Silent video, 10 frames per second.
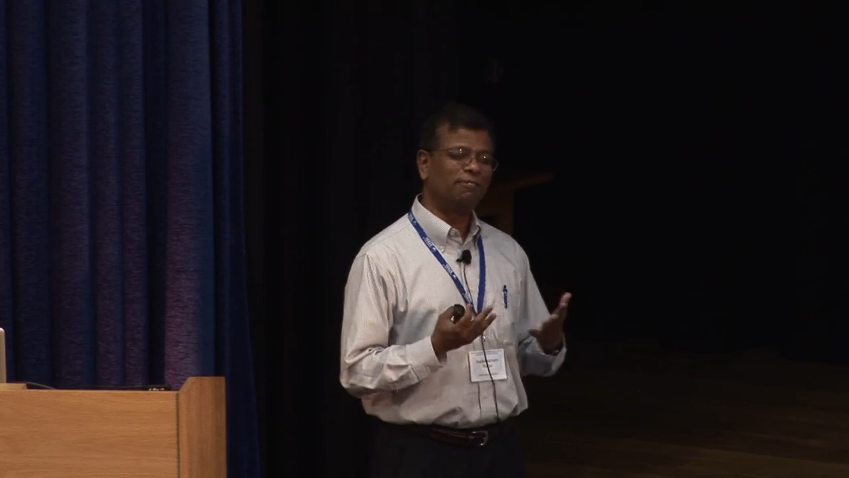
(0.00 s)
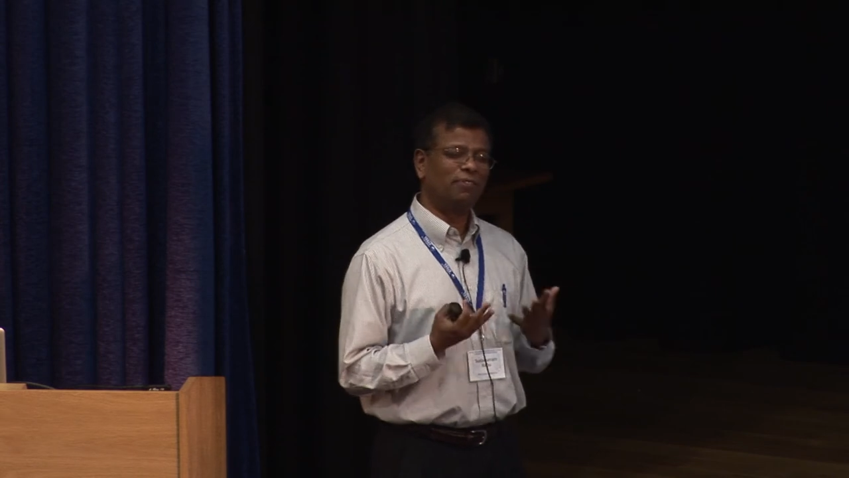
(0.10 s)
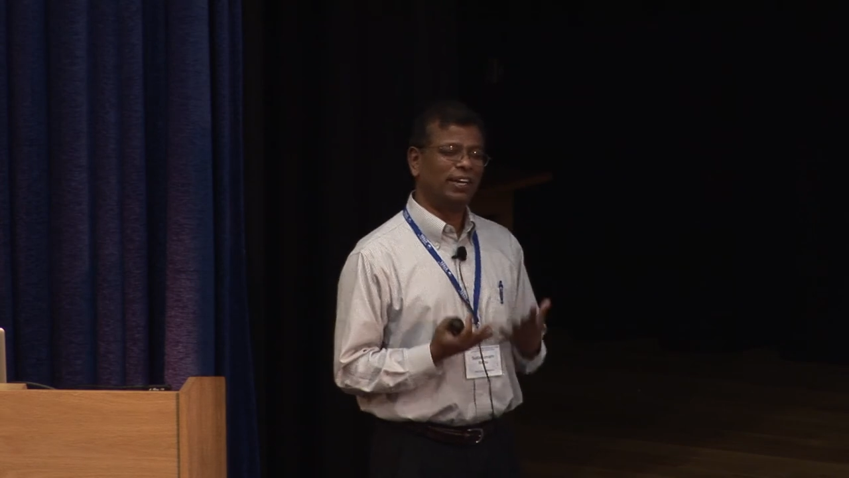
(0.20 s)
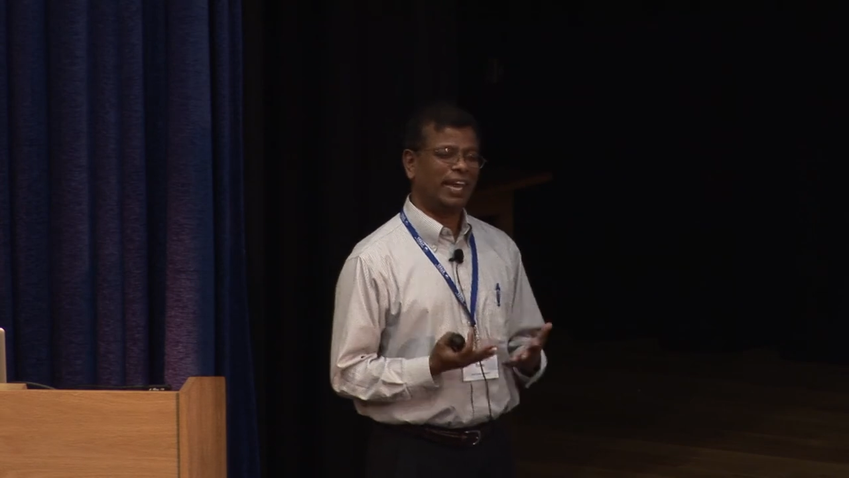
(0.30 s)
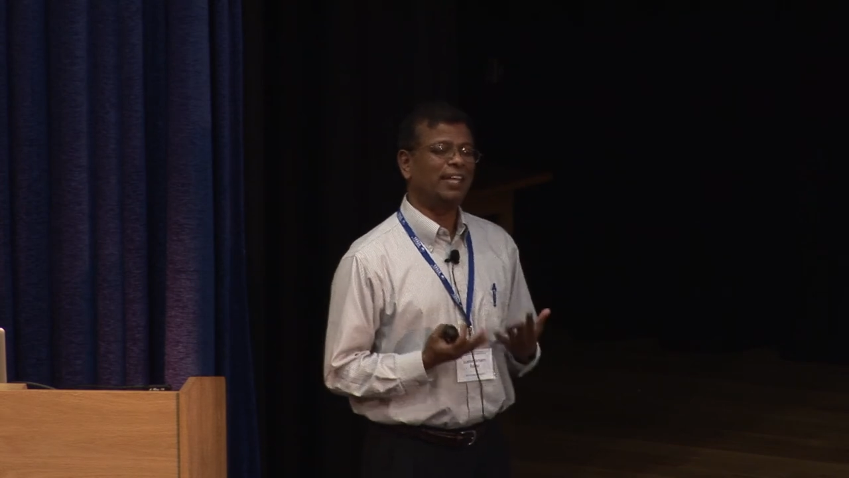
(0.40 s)

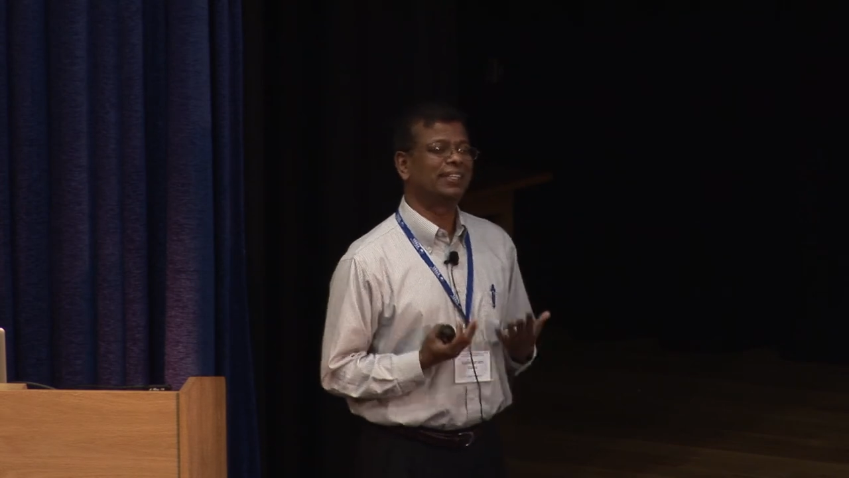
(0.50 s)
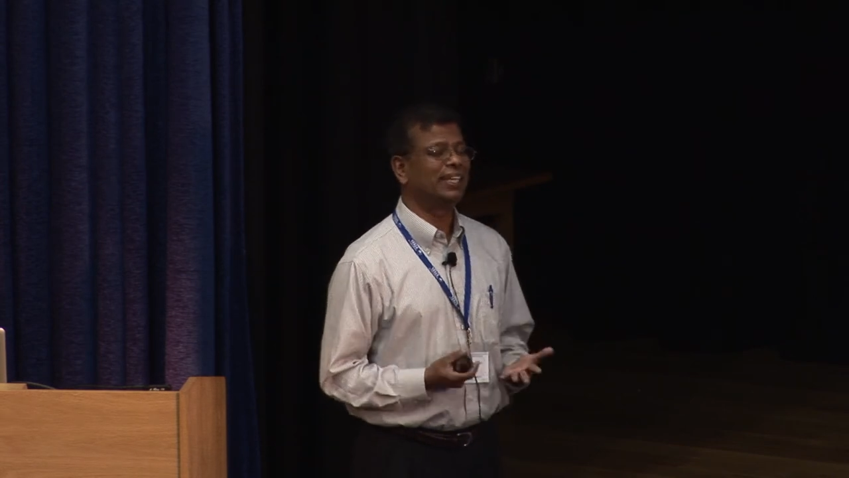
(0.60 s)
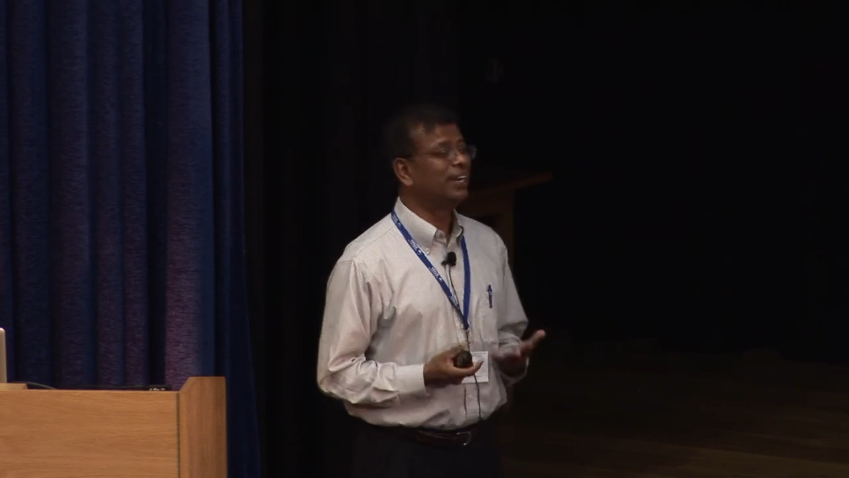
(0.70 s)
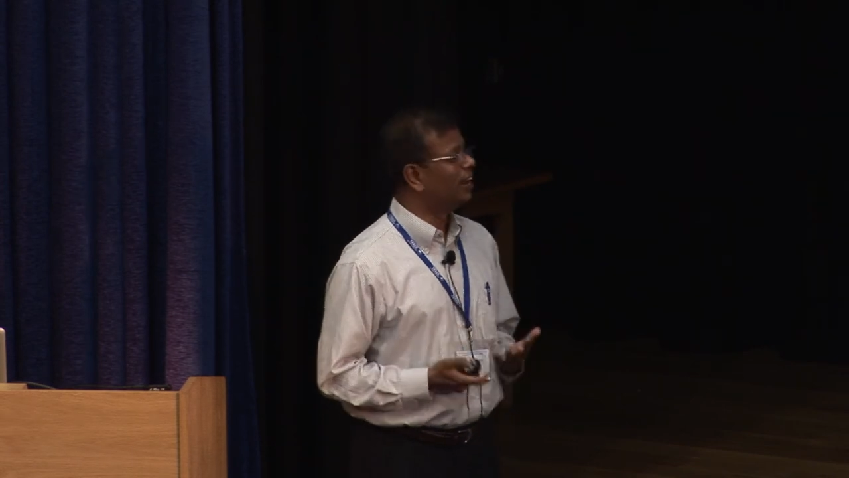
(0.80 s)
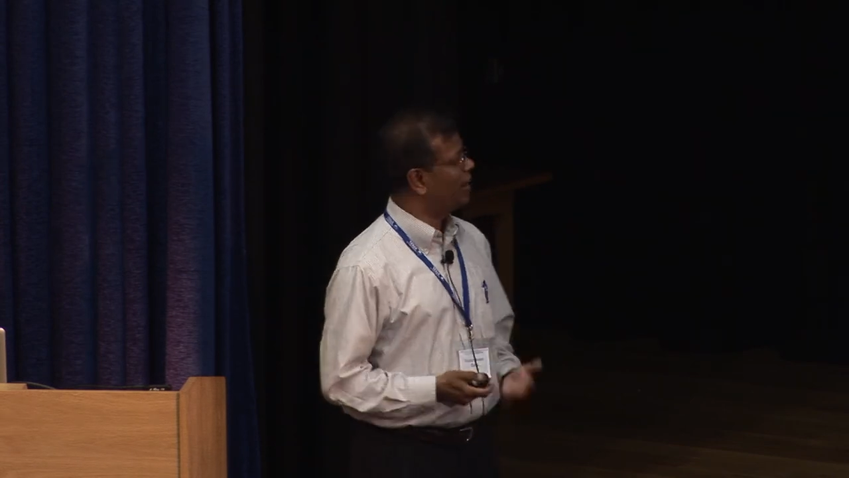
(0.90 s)
of take
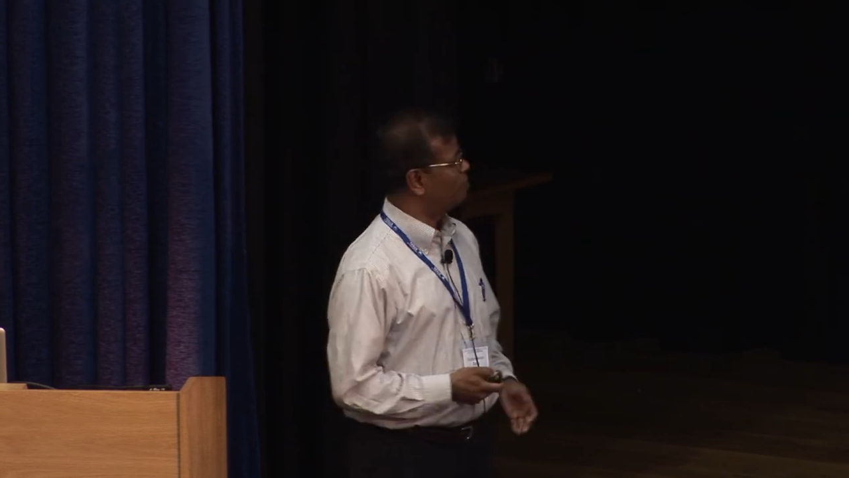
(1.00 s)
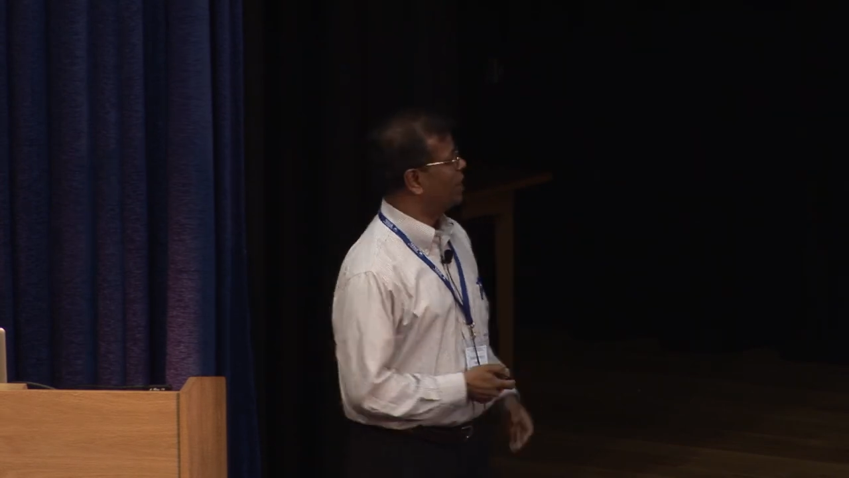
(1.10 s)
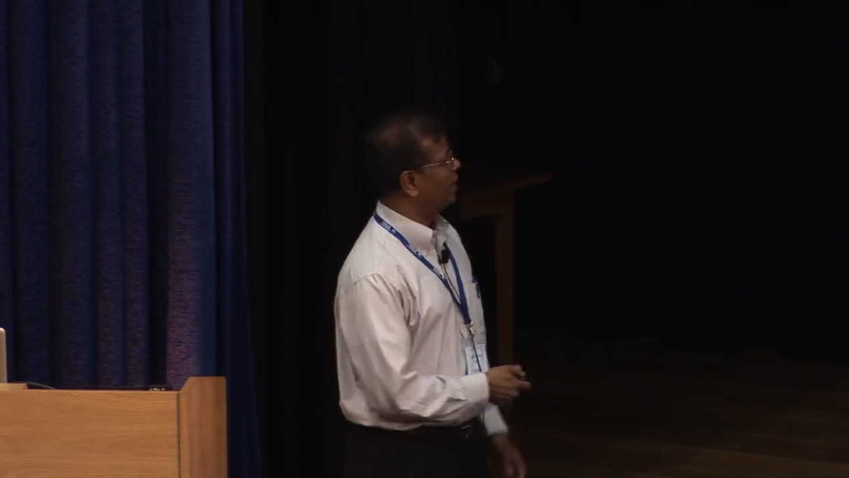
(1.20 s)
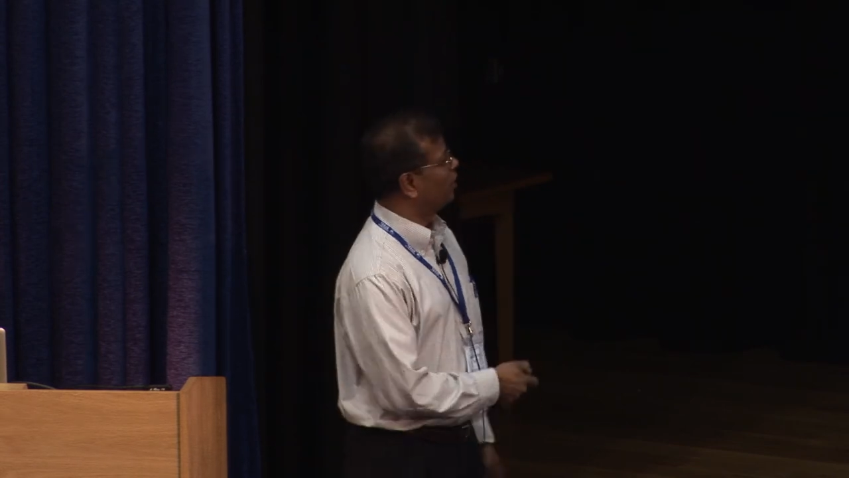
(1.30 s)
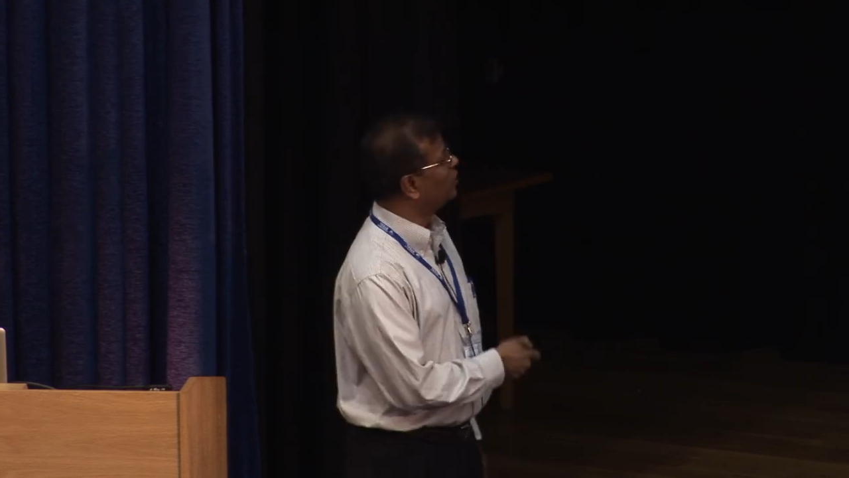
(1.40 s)
this in a little bit.